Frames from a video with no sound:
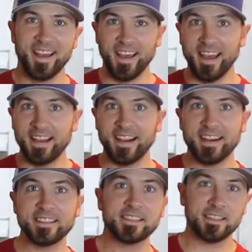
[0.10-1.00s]
Hey
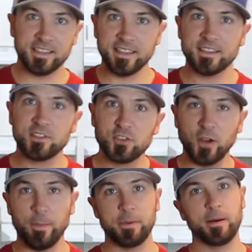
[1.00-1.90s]
guys, it's
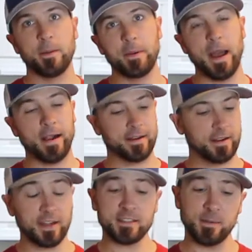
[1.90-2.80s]
Trip. I'm
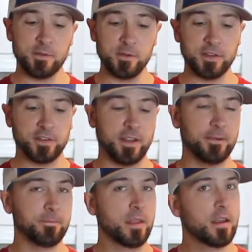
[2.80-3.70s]
back. Got something new this
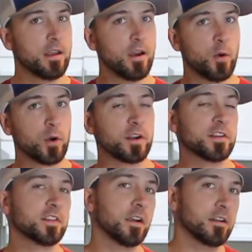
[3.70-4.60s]
time. We're
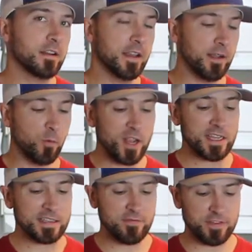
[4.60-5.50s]
going to start a
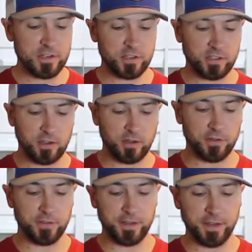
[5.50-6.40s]
weekly feature
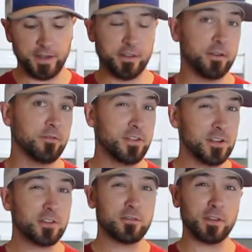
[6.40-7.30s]
called the
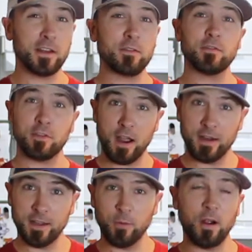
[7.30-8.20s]
Feature Flavor
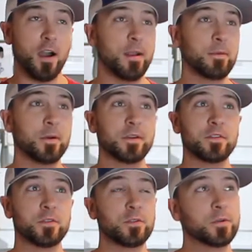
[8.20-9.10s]
Friday, where I'm going
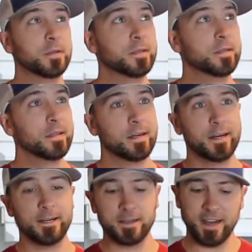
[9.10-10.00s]
to
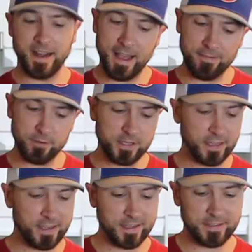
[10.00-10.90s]
kind of
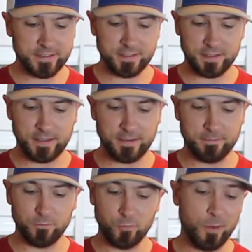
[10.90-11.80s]
advertise,
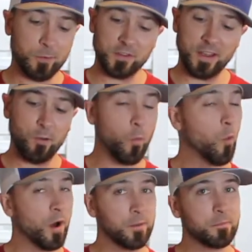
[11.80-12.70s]
represent
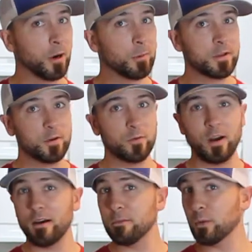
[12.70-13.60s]
one barbecue
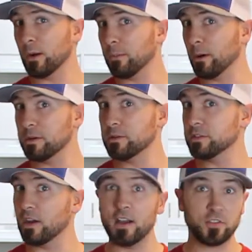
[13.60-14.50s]
rub or one barbecue
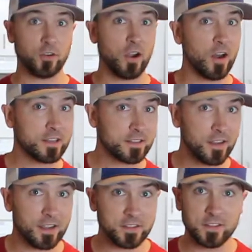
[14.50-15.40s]
sauce or a hot
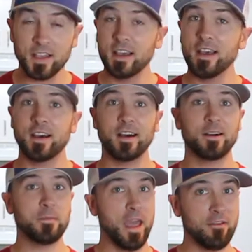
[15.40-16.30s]
sauce
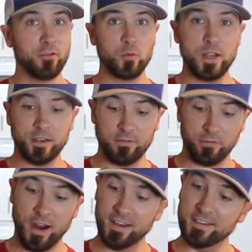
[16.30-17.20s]
every week on
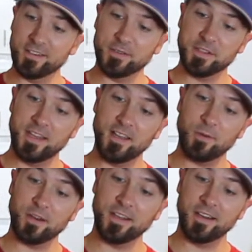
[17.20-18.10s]
Friday. So today
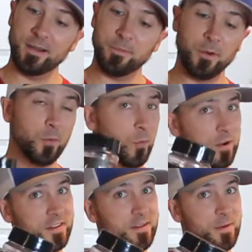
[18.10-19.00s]
we're going to hit up
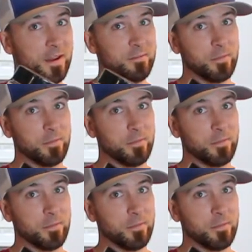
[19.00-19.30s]
Whiskey Bent